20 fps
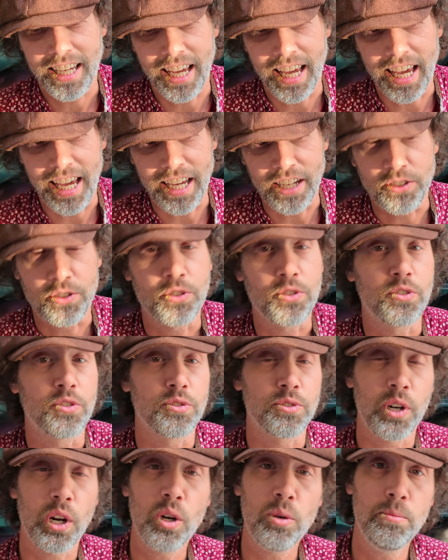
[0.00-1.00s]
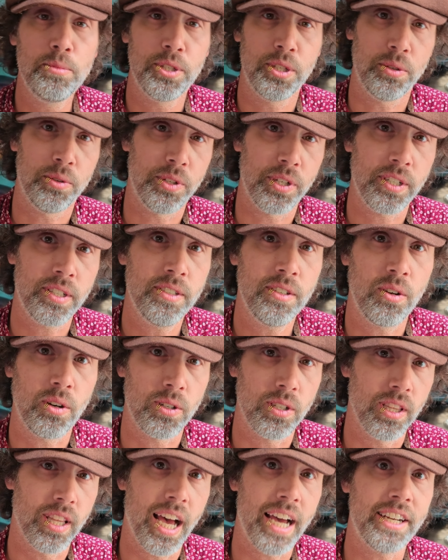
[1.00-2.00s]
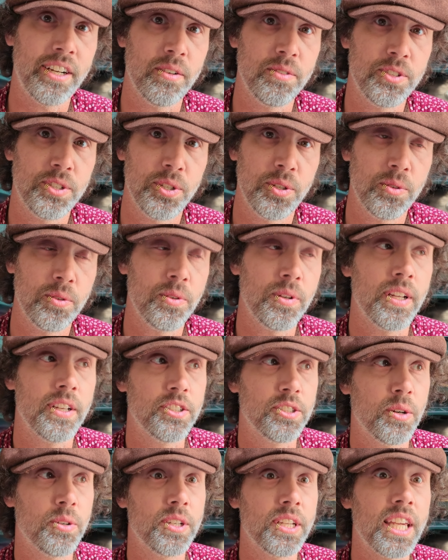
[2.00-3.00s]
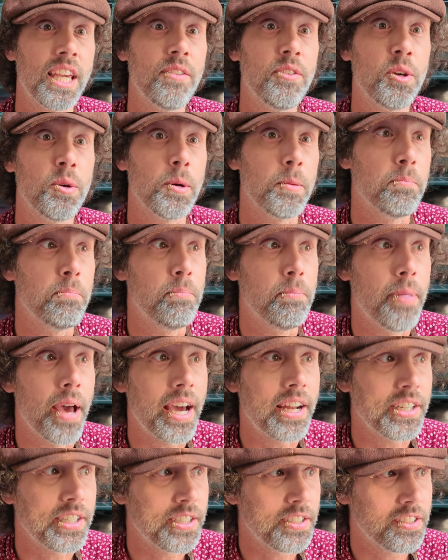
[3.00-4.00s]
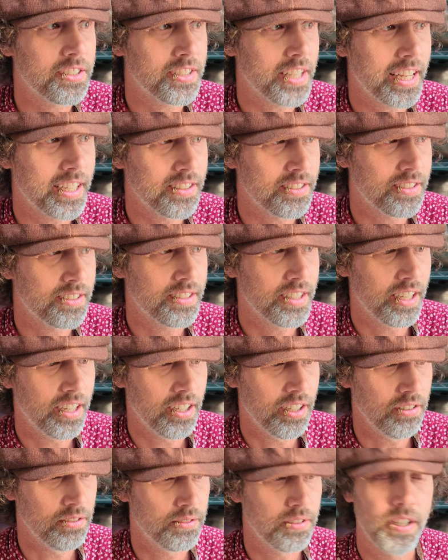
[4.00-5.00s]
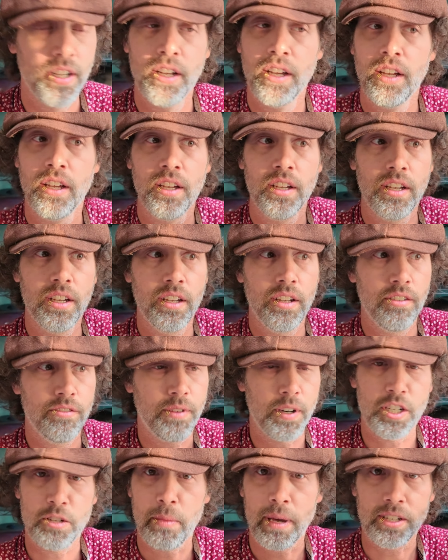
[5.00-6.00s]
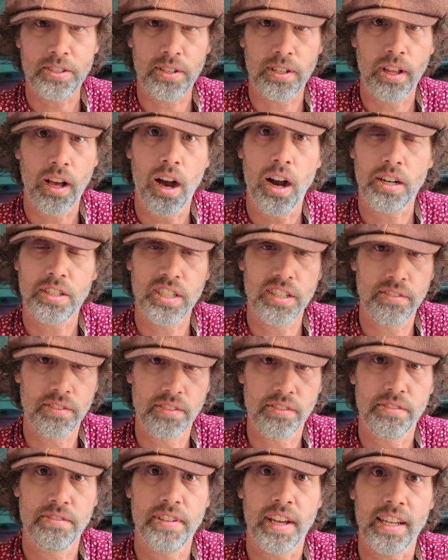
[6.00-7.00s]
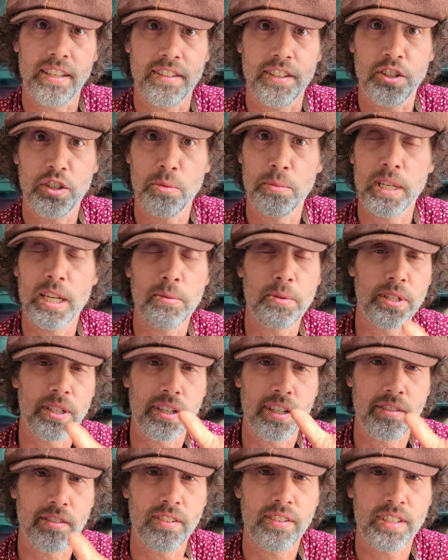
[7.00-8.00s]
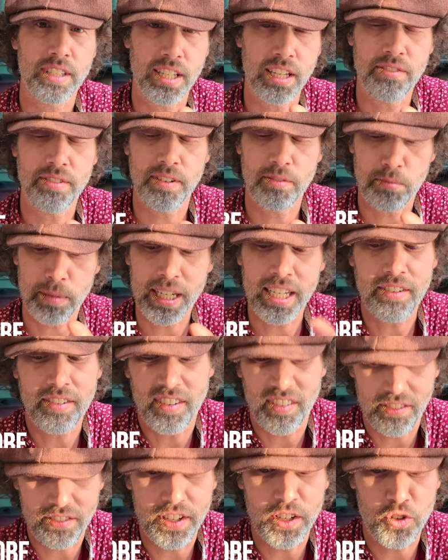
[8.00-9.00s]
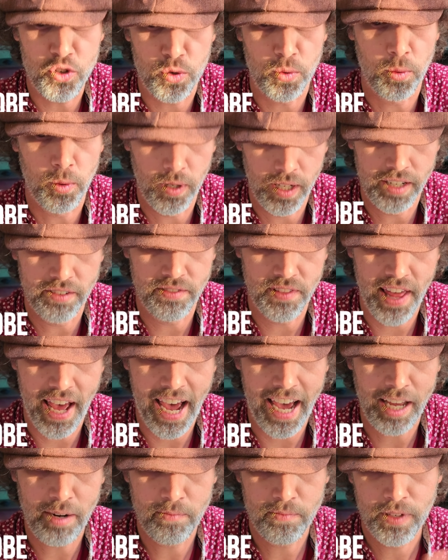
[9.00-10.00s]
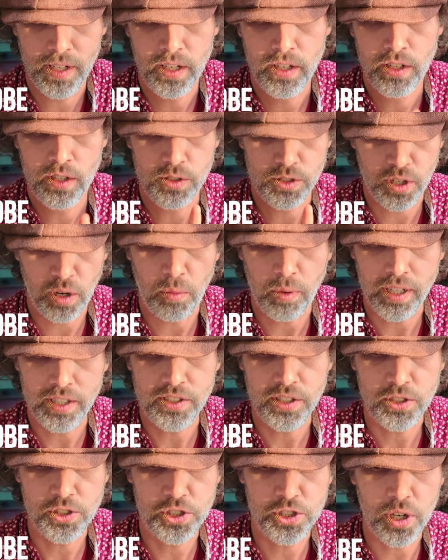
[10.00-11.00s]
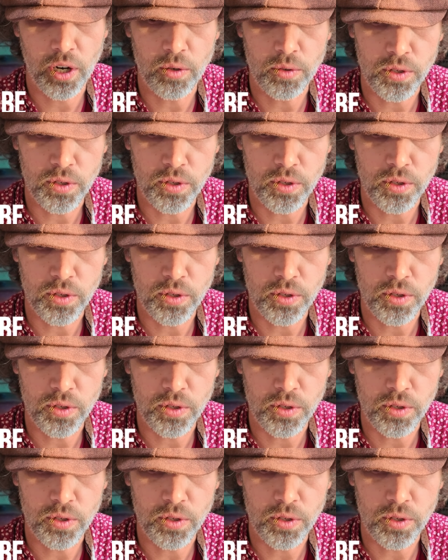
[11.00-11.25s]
a strobe tuner or linotune is going to give you a better sense of fundamental, octave, and fifth, and you'll be able to be given a visual of that. So I wanted to show